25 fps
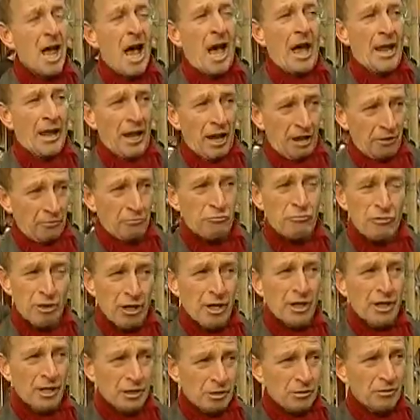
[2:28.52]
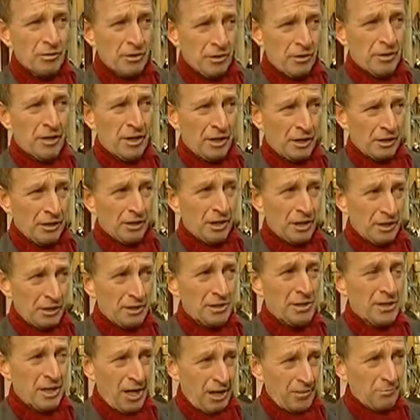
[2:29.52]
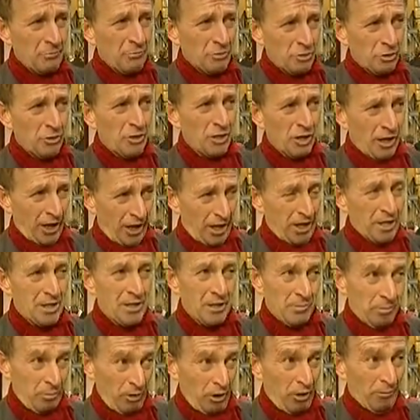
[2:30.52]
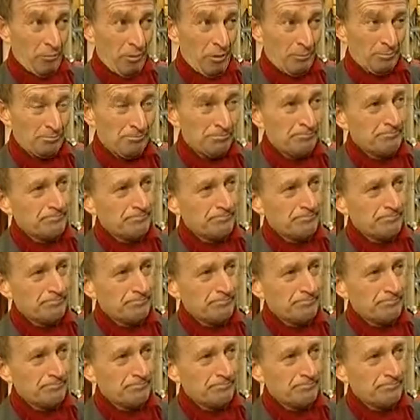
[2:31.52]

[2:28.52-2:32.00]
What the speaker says: and I really don't think that stamp duty is the problem.